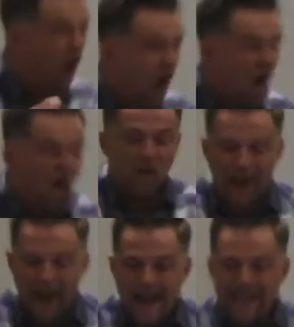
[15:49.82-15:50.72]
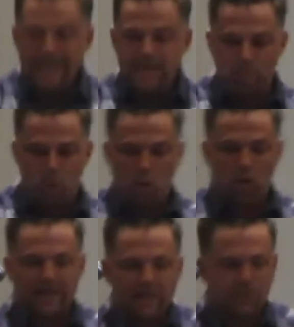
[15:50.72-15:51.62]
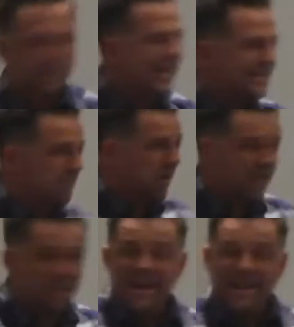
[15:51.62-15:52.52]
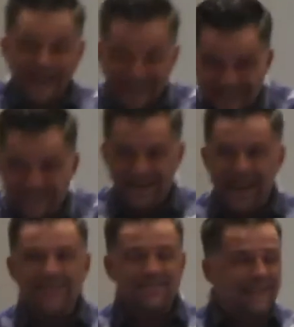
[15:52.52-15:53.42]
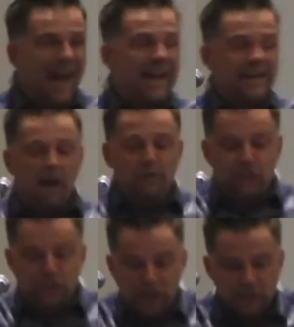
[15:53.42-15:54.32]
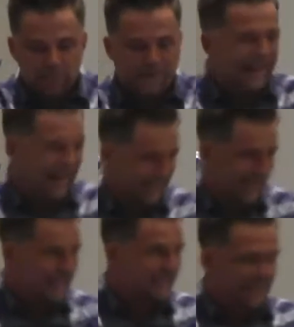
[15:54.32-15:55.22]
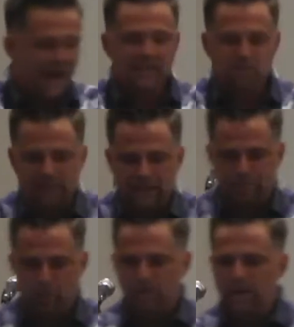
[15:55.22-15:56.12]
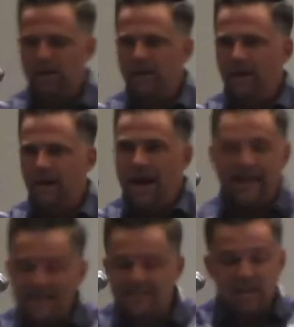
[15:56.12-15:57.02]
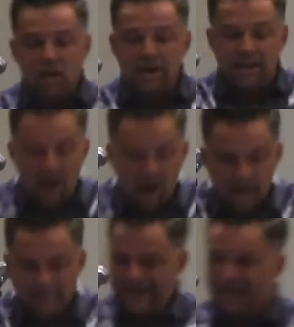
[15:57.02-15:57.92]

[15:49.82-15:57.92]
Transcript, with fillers: are any poor Israelites among them is a sign of judgment against God's people? against their economy and